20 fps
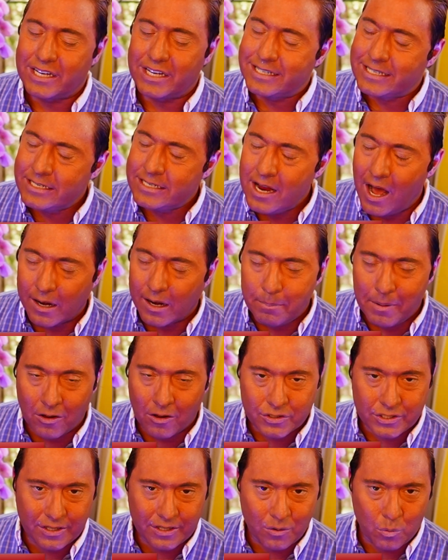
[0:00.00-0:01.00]
Reserves. It's
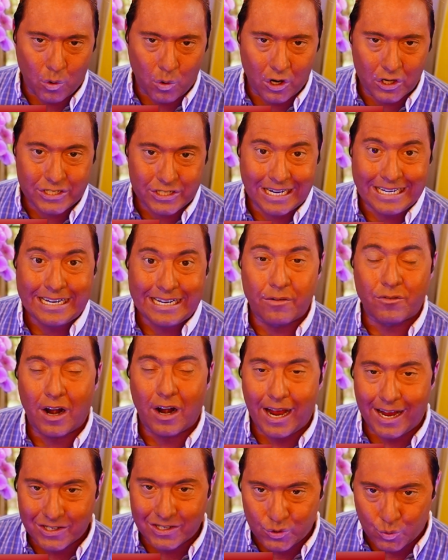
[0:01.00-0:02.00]
not a policy that works.
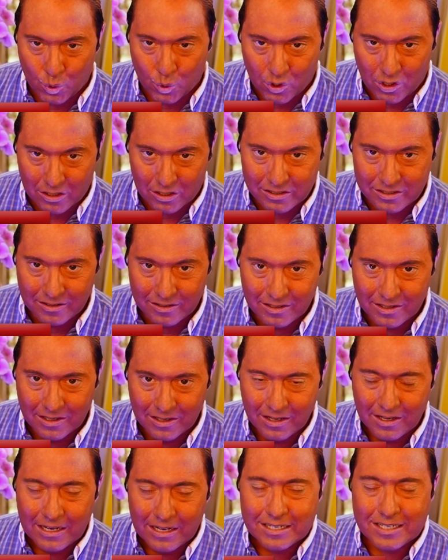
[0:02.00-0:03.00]
It never has
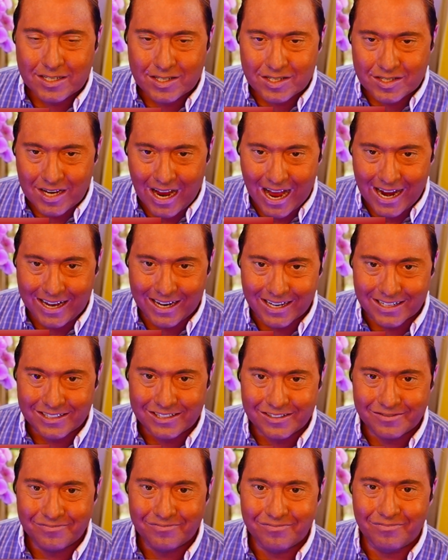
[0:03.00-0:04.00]
worked.
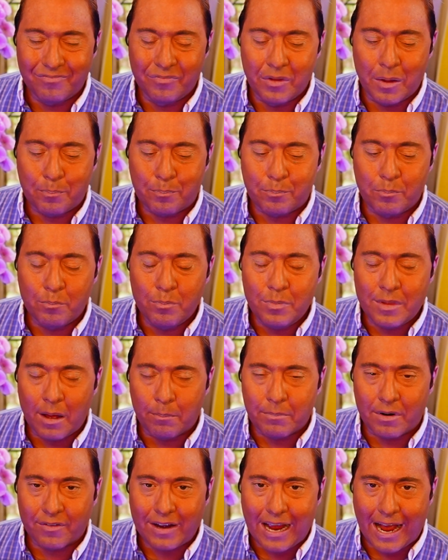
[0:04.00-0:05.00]
Second,
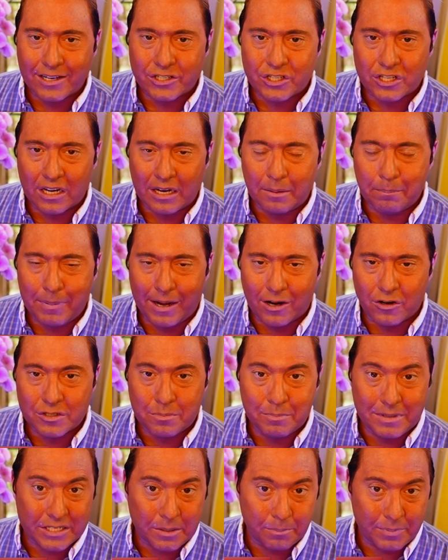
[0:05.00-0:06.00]
the number of
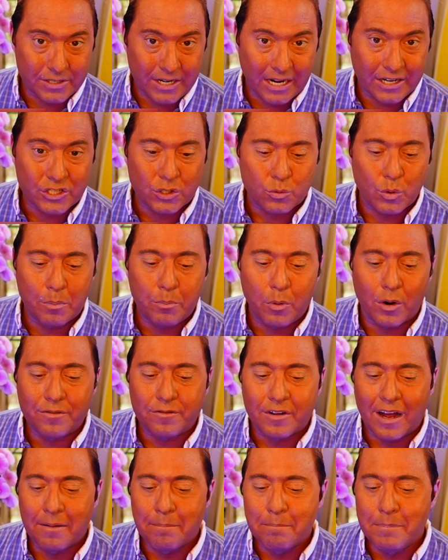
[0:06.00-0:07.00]
gasoline barrels missing per day is
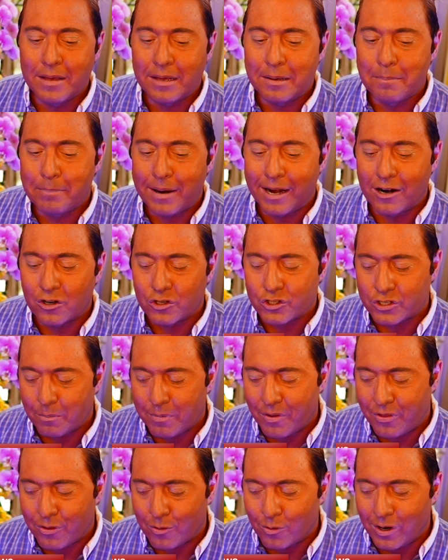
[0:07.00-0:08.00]
three point five million
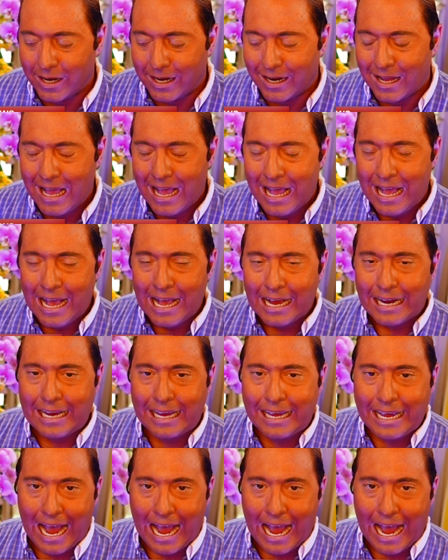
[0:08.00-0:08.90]
barrels. Number three,